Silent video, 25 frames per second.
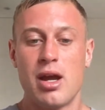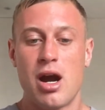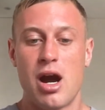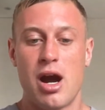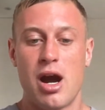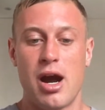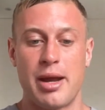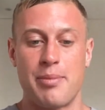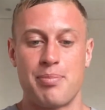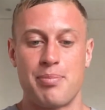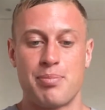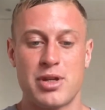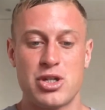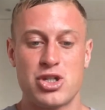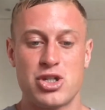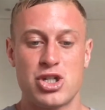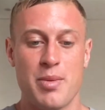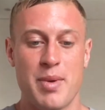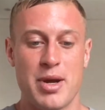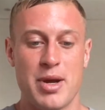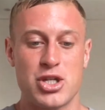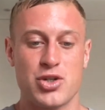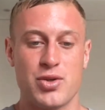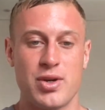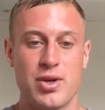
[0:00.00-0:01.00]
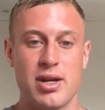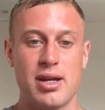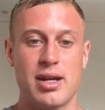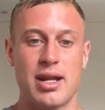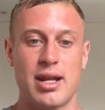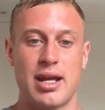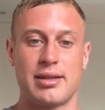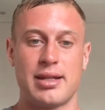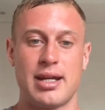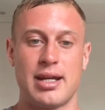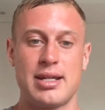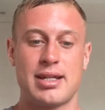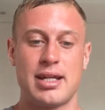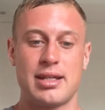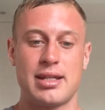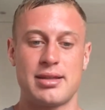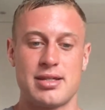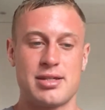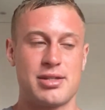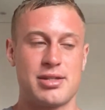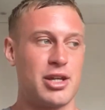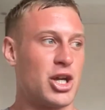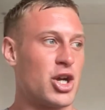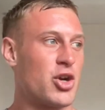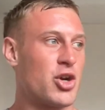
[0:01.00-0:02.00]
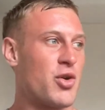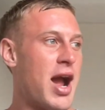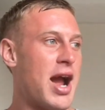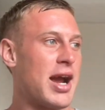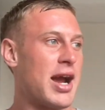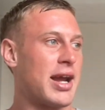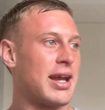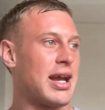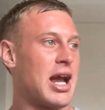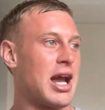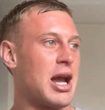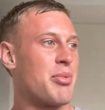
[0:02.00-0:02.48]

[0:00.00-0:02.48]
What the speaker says: All right, let's share my screen and let's get this thing cracking.